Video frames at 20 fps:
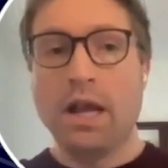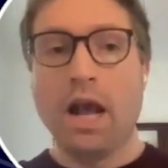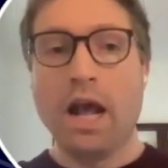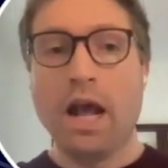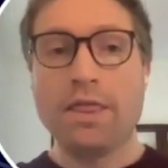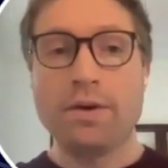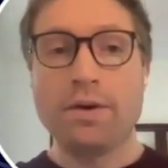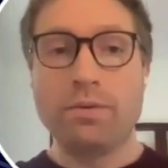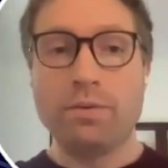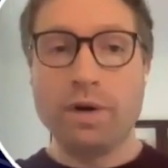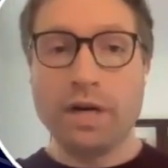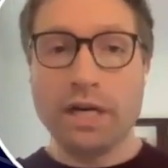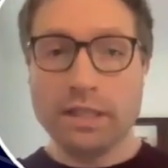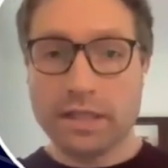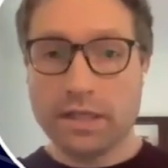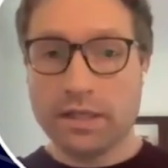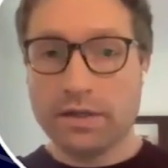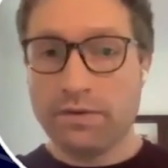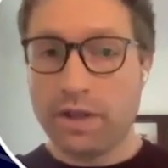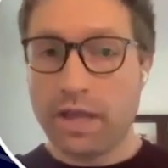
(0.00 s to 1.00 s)
And the
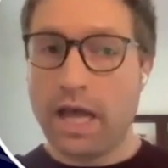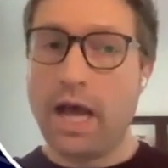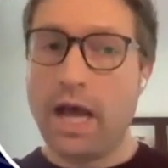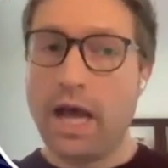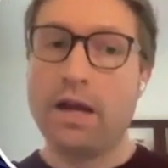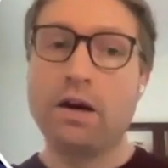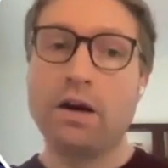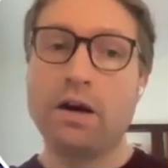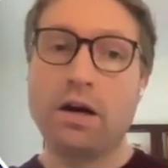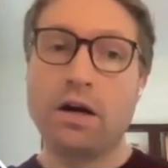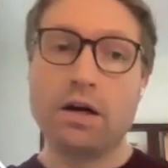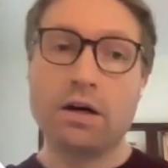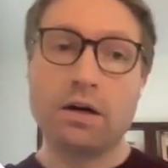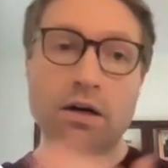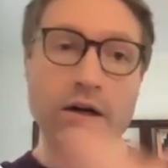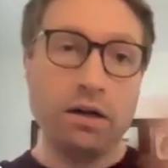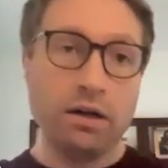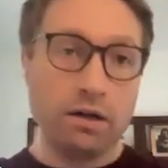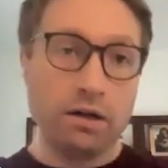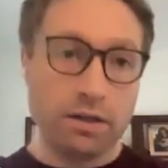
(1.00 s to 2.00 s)
reasons for that
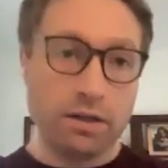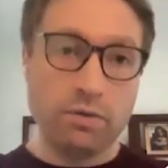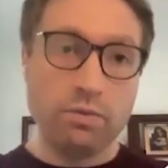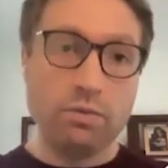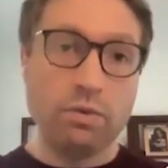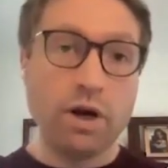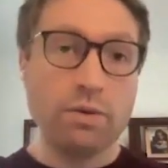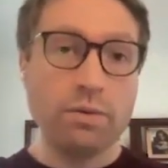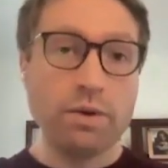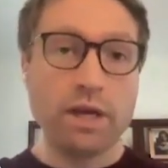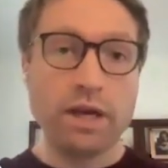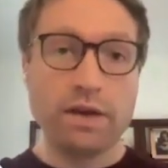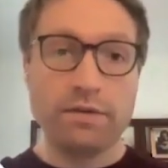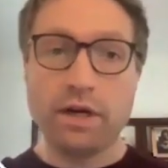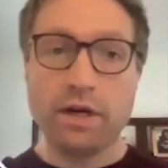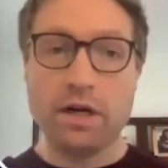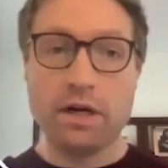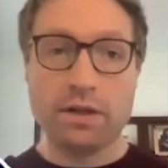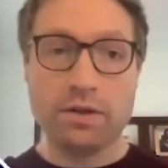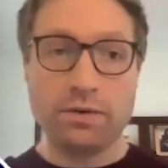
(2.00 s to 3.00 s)
are, what we have
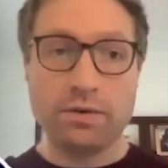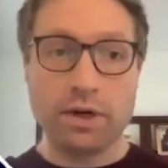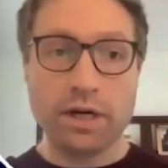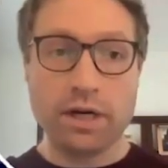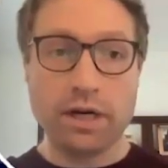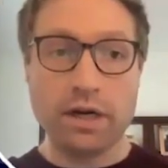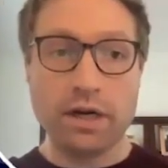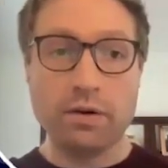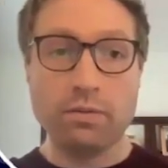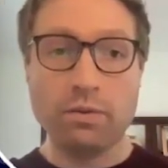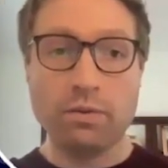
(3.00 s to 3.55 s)
talked through here.